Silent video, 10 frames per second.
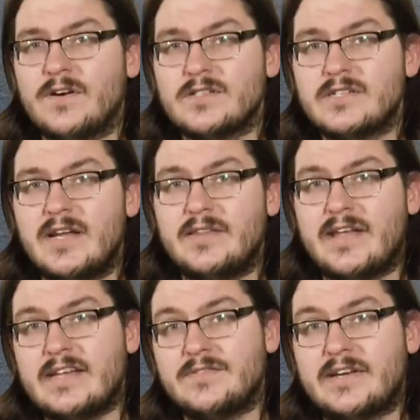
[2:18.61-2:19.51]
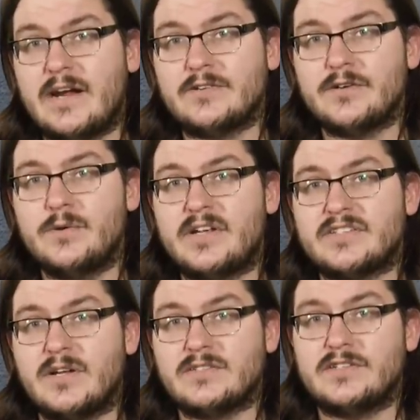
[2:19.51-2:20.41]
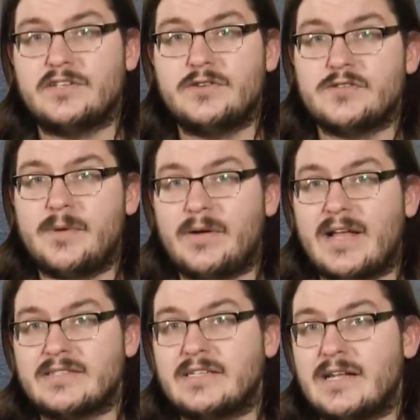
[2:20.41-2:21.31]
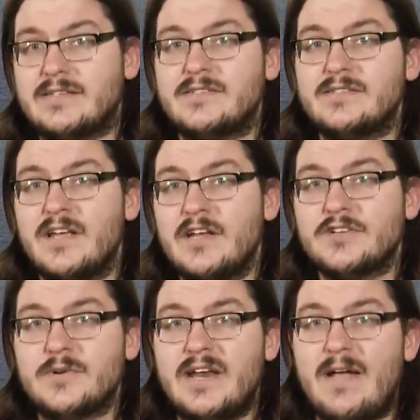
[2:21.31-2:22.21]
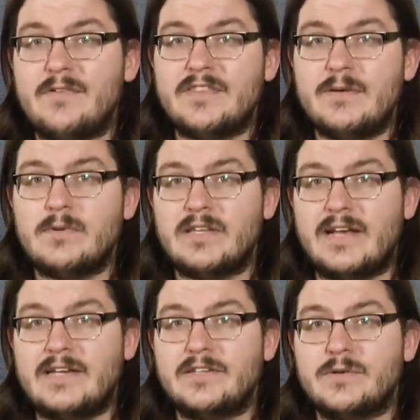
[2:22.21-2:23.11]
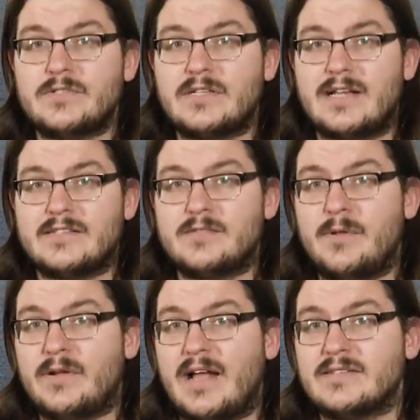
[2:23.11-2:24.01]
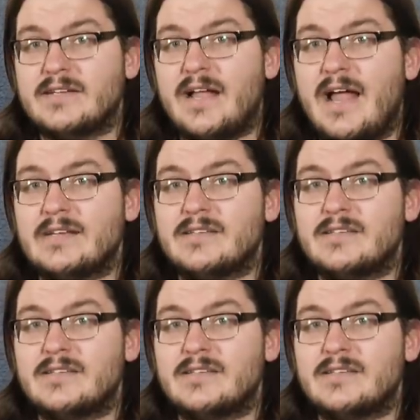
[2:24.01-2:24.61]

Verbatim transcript: First, in the case of a character who gestalts into two spellcasting classes, treat everything relating to those classes' spellcasting as